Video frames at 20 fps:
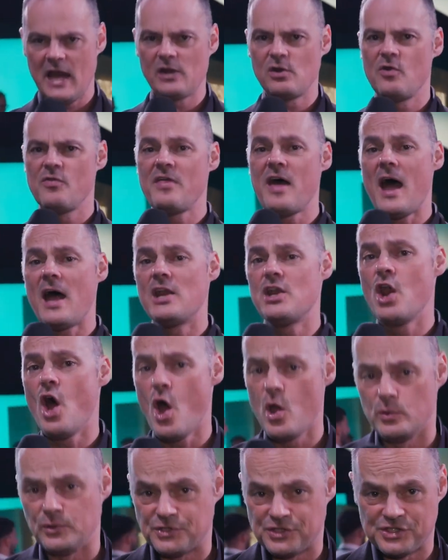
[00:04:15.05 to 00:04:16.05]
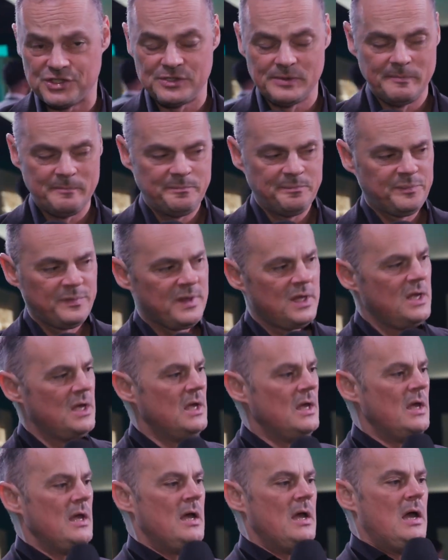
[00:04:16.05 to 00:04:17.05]
And on that note,
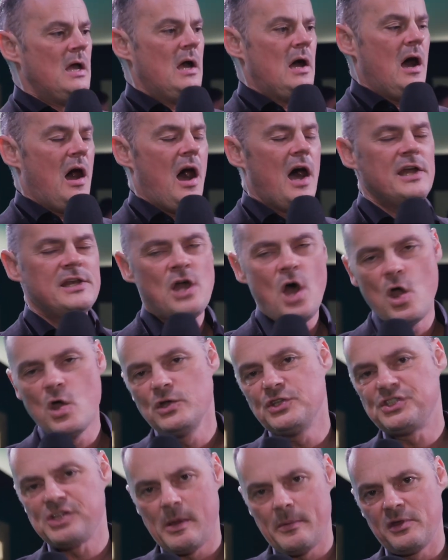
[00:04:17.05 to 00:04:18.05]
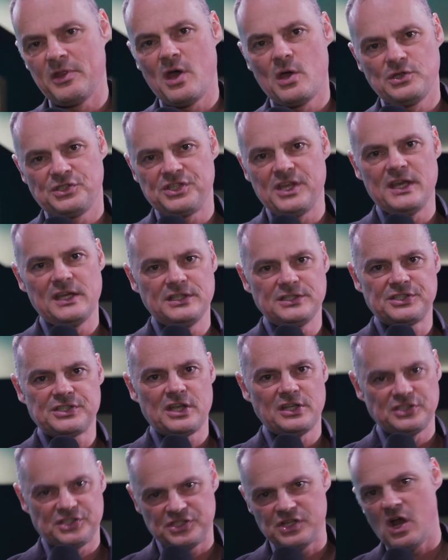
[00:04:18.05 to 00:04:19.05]
I know some of those things
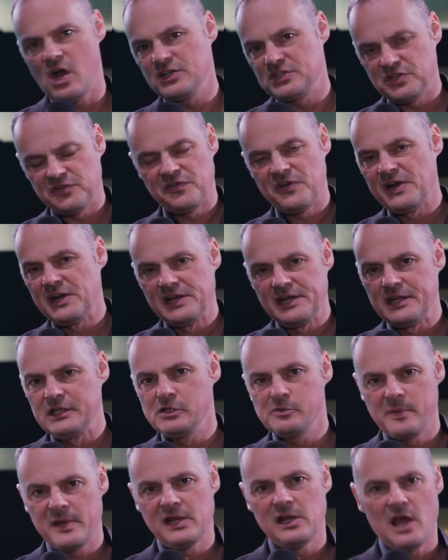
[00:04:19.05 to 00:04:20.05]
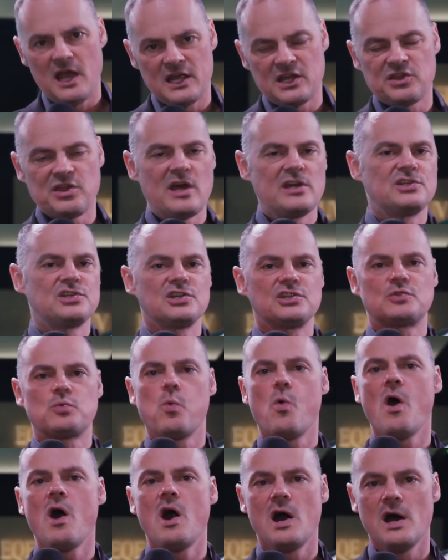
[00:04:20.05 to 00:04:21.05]
can start to feel a little bit like they're just
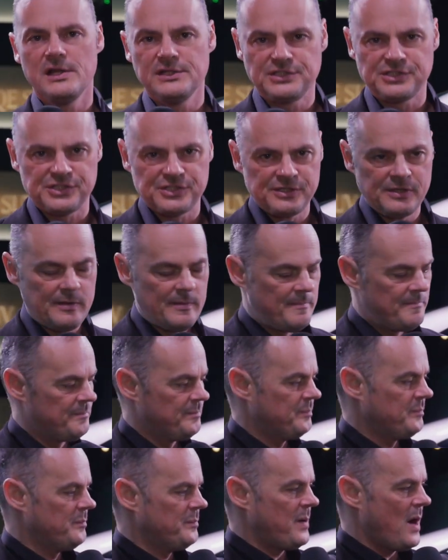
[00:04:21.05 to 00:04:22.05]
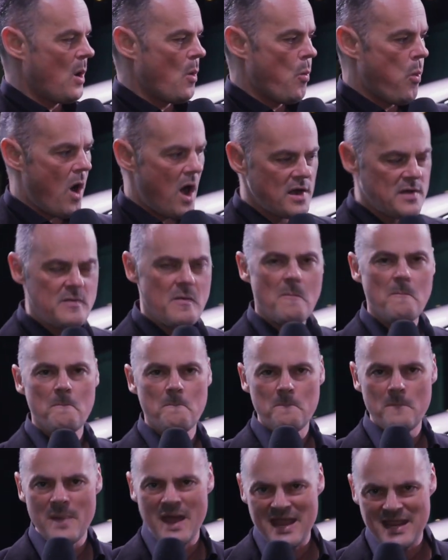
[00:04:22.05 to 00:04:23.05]
words, but one
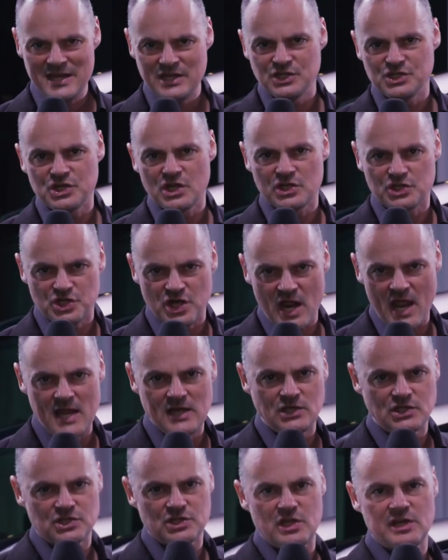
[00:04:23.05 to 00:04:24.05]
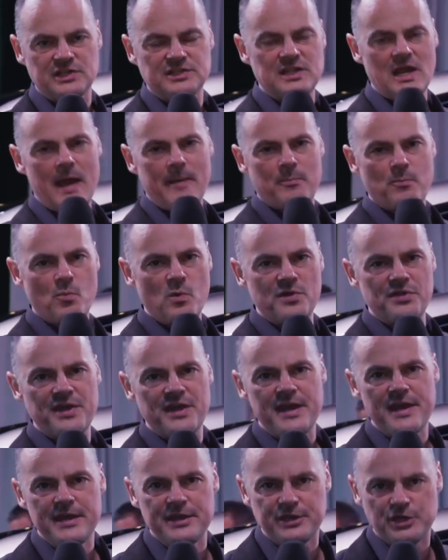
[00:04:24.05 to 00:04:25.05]
major change that has happened with the
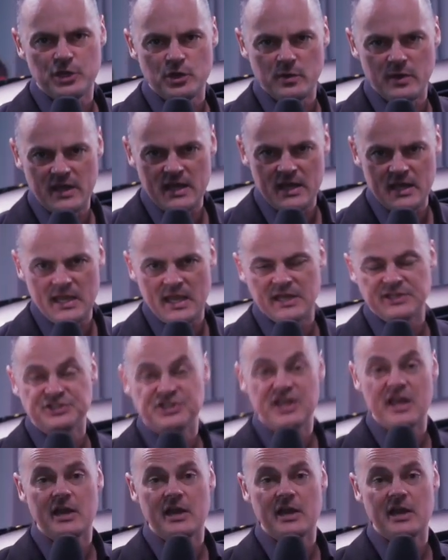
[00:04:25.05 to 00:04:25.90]
EQE is the